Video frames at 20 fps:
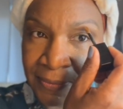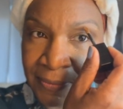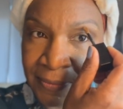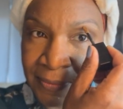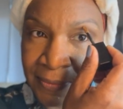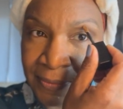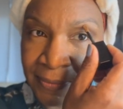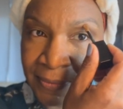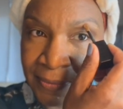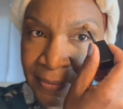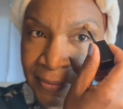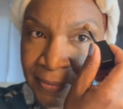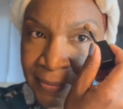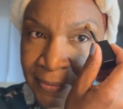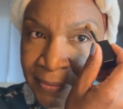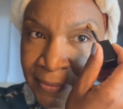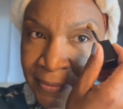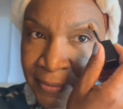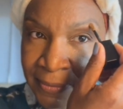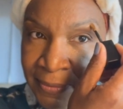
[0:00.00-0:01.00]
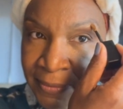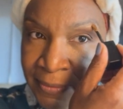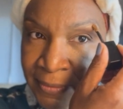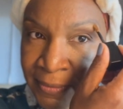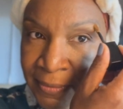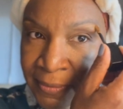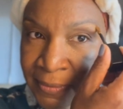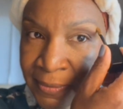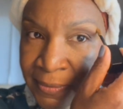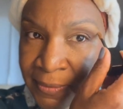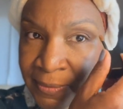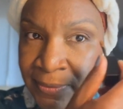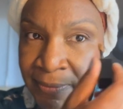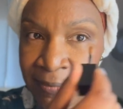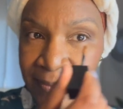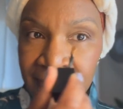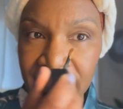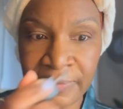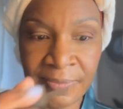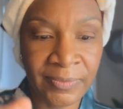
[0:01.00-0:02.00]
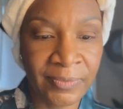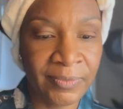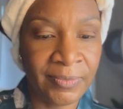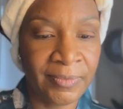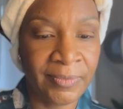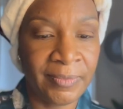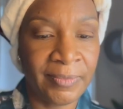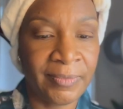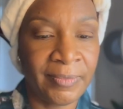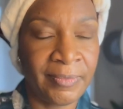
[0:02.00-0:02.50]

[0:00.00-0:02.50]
Nobody speaks.